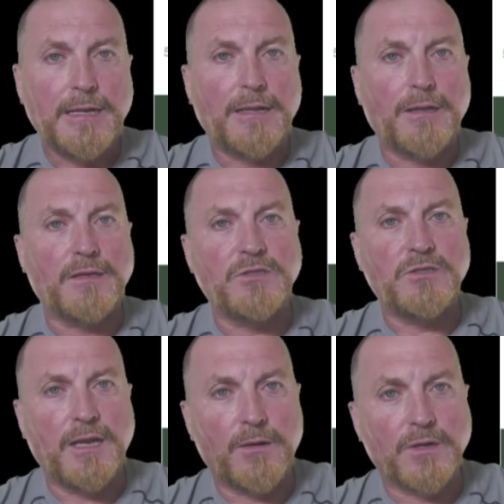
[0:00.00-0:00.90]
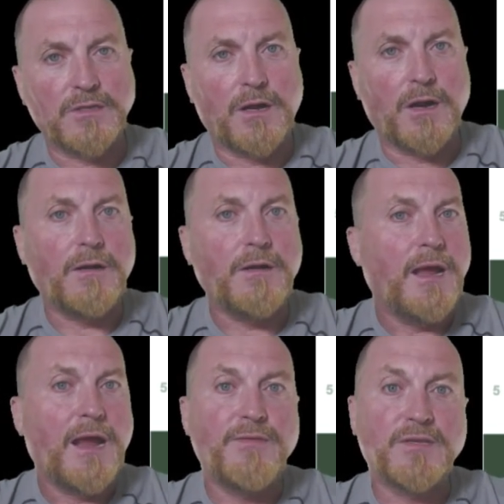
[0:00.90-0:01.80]
A lot of generics are,
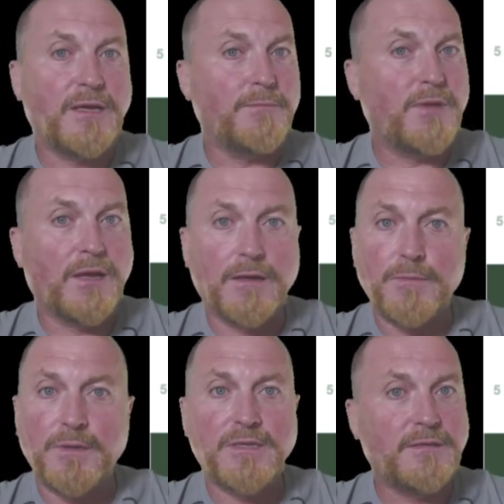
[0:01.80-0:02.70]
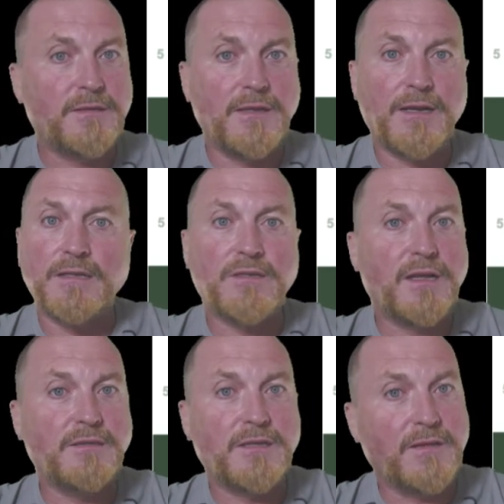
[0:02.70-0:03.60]
and the same thing could be said to the United
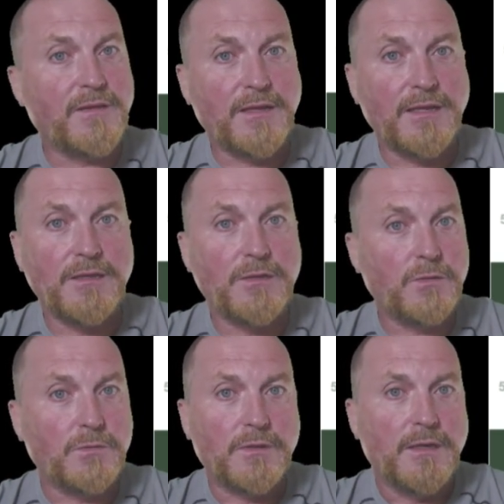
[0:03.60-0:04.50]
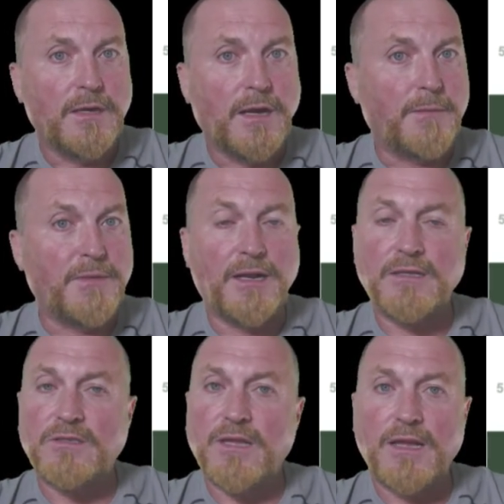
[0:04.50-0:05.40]
States and the EU. I mean, the United
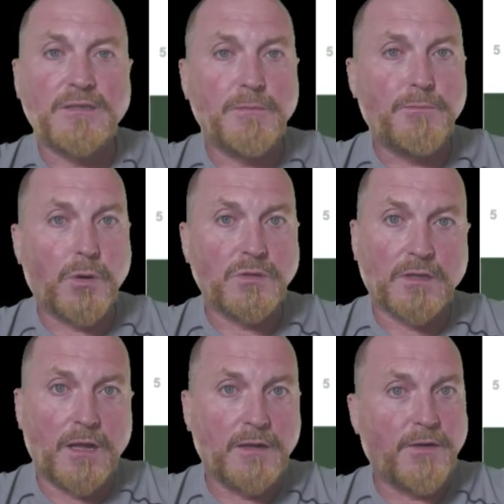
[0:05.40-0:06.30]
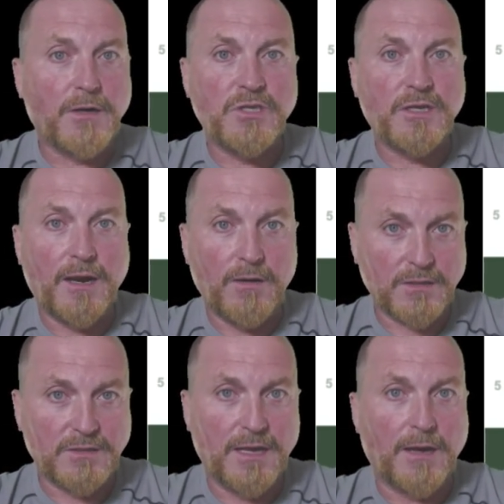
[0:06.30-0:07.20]
States imports a lot of our
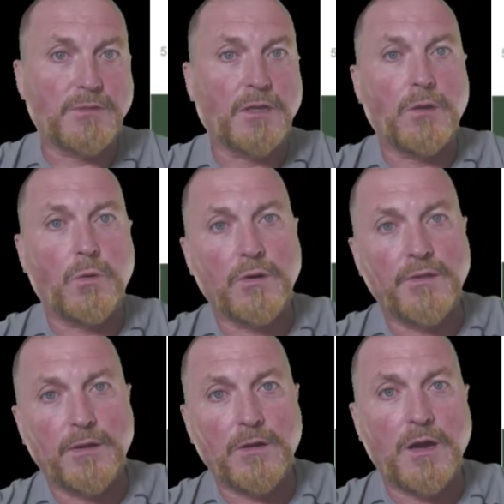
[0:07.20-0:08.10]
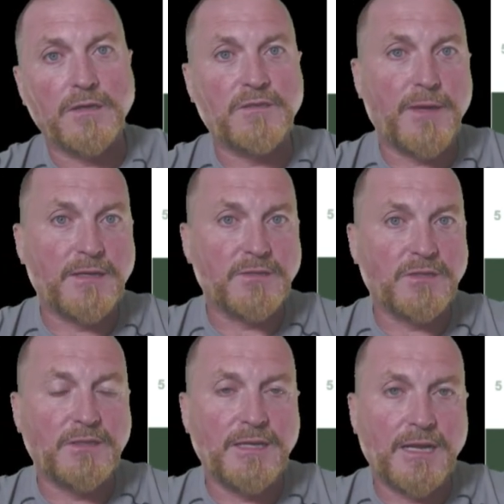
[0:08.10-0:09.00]
generics now to lower their cost of
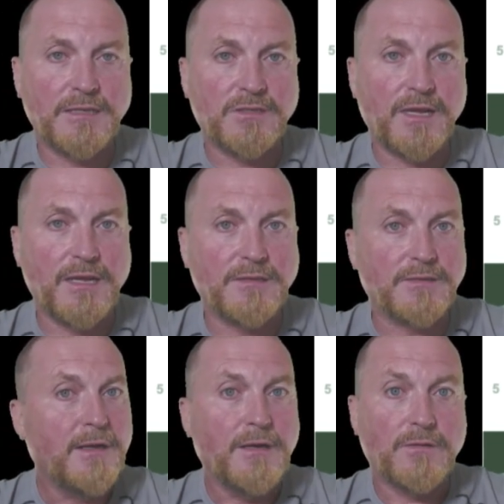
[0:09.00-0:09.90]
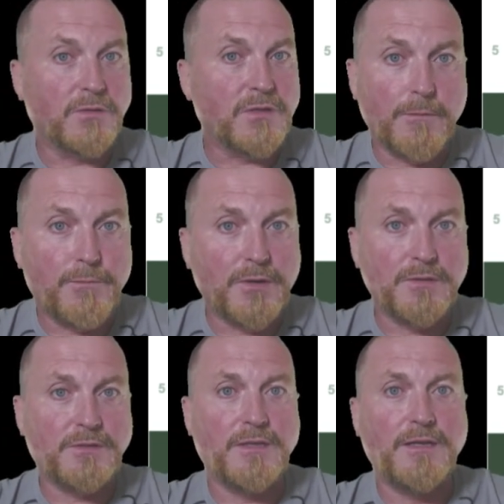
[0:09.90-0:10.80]
medicine in the United States. Those aren't
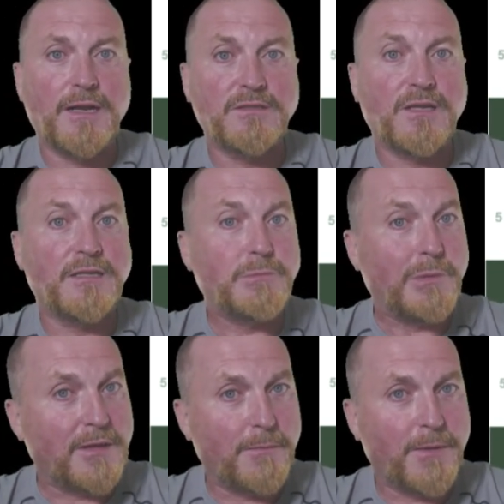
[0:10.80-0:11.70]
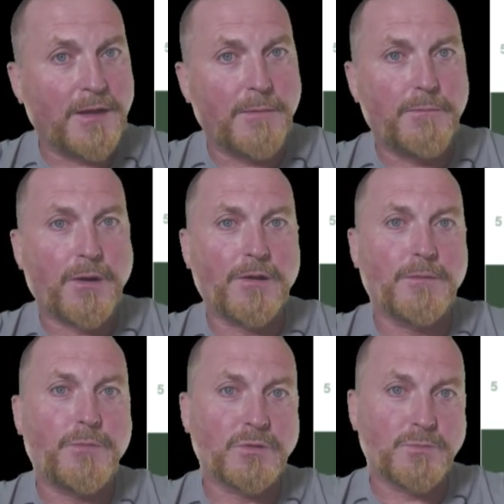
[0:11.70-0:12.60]
produced in the United States, but they become part of
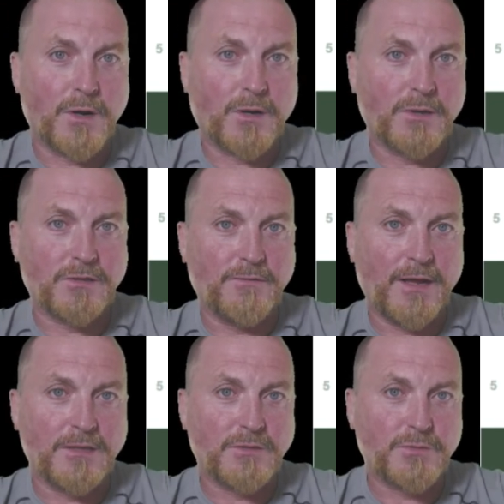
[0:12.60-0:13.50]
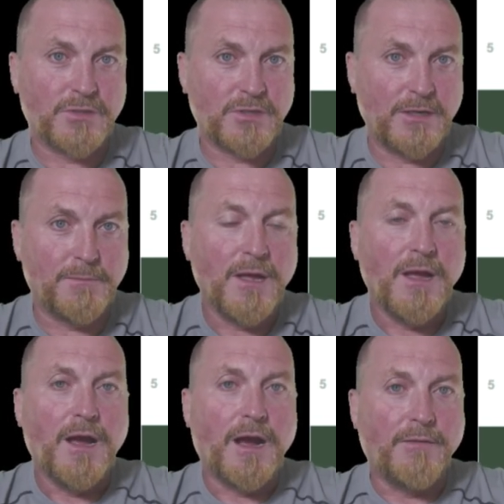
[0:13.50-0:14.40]
the post-market surveillance regime
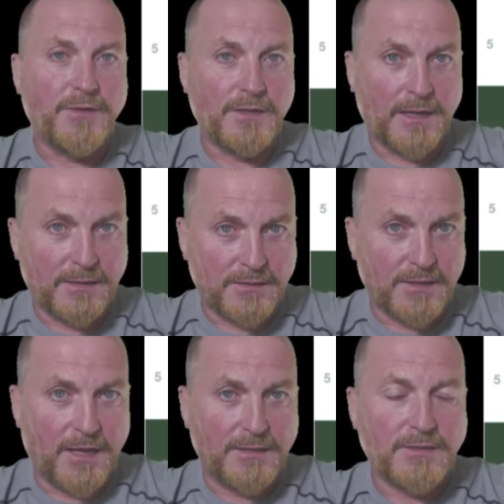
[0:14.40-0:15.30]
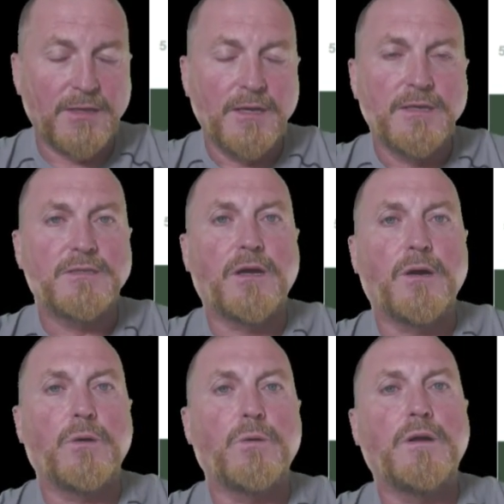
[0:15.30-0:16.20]
of the United States.
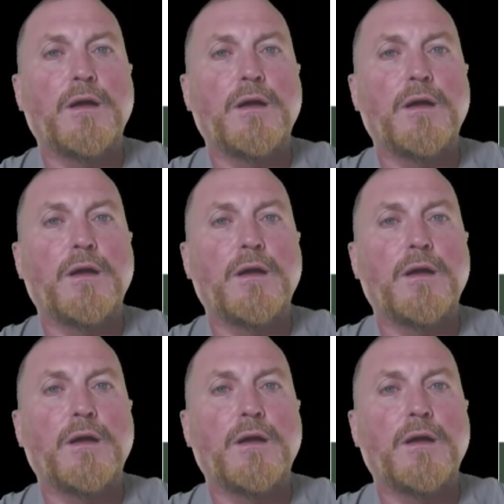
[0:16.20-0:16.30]
So,